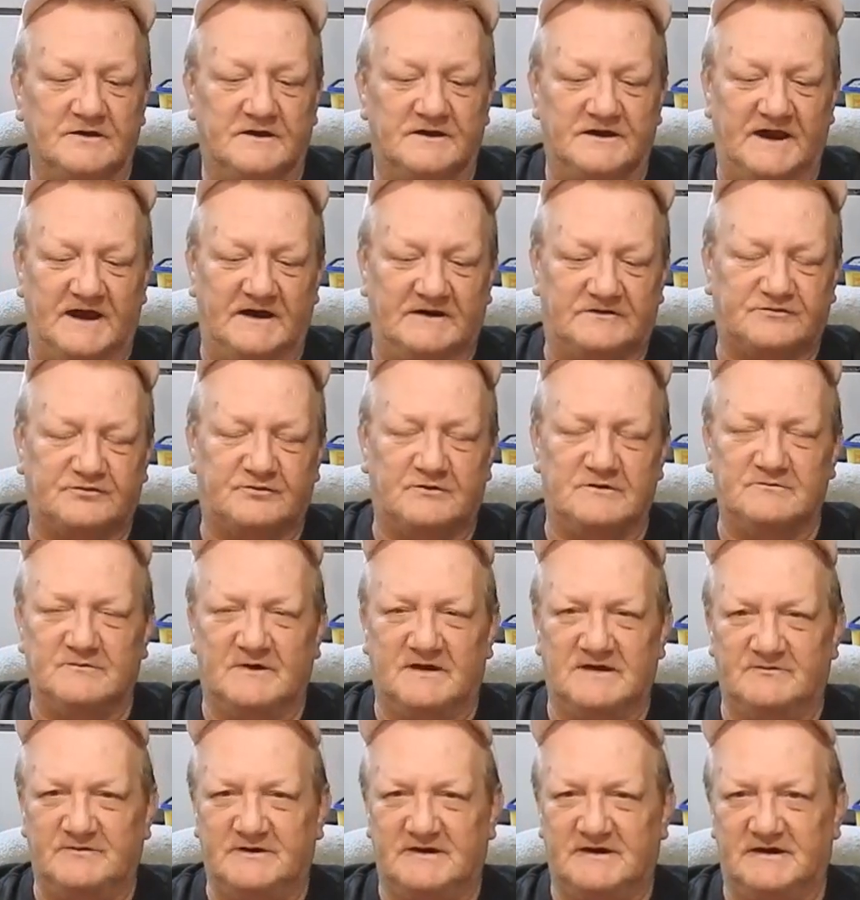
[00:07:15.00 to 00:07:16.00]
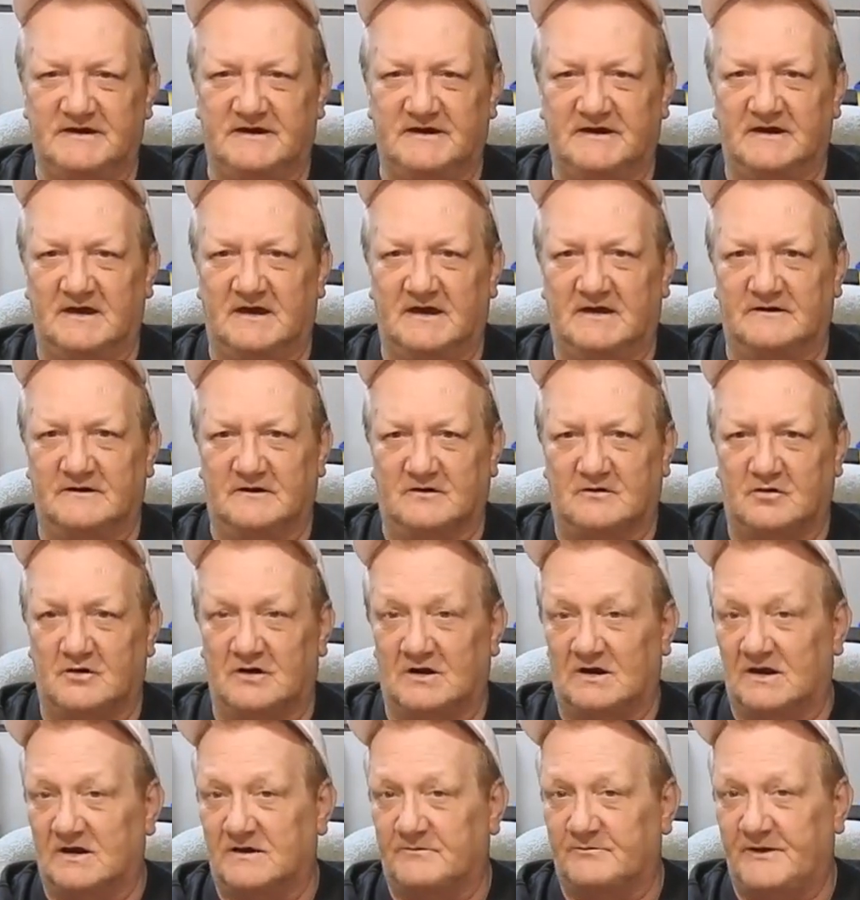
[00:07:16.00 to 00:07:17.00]
the next one may be an
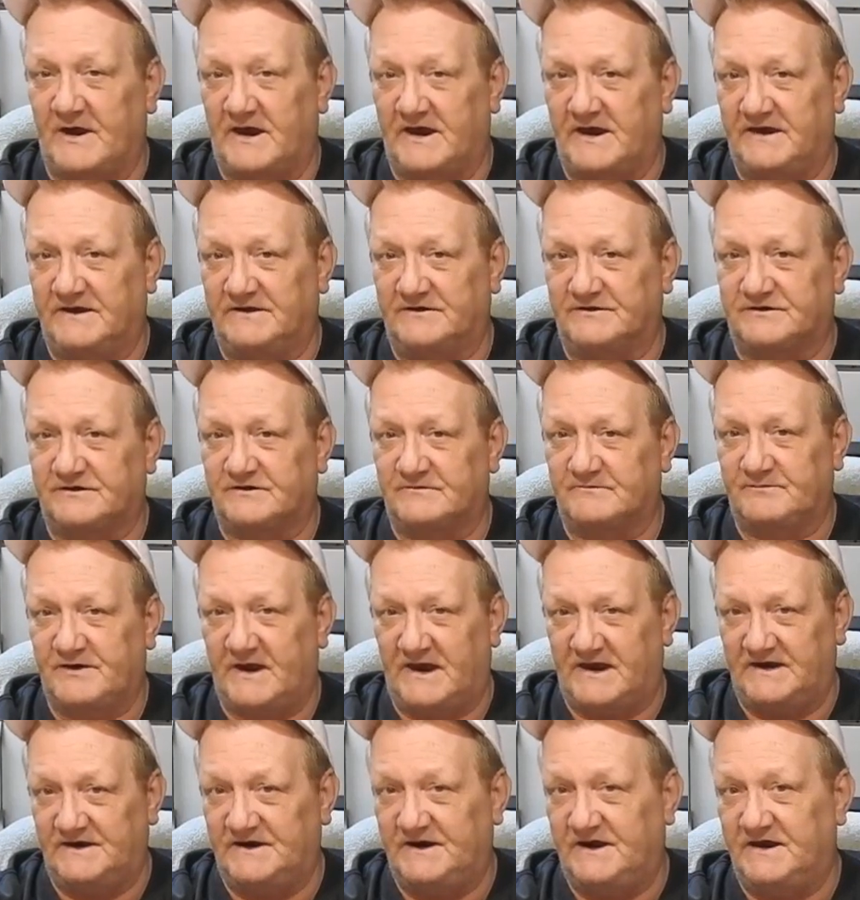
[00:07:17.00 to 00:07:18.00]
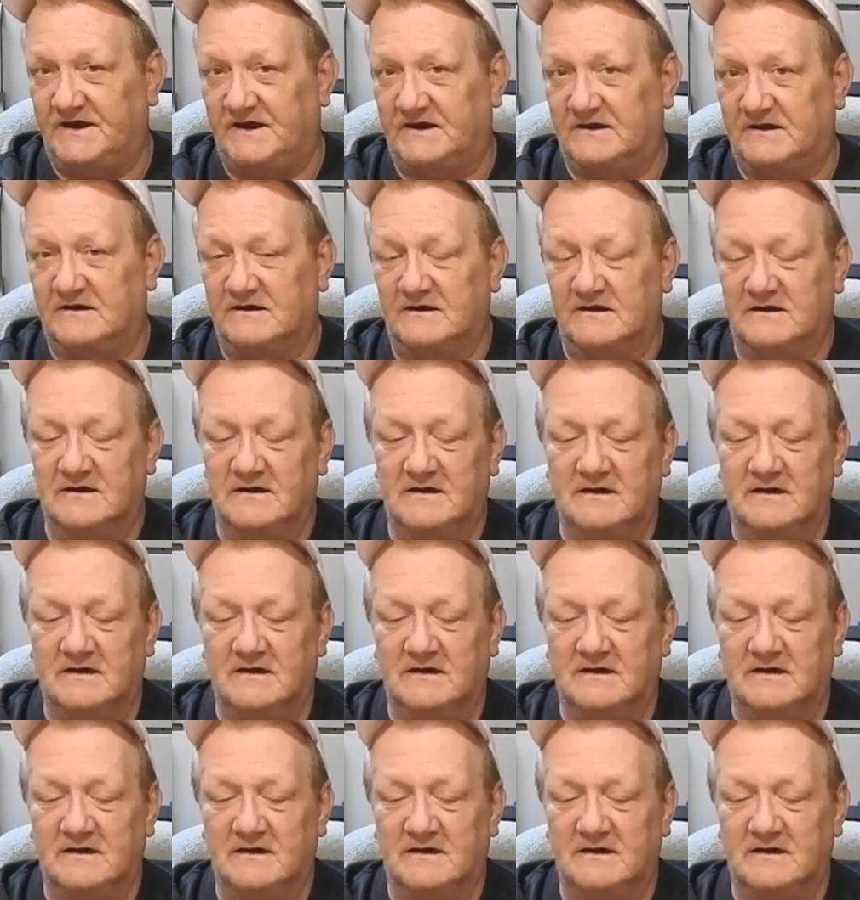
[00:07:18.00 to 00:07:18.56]
acrylic paint painting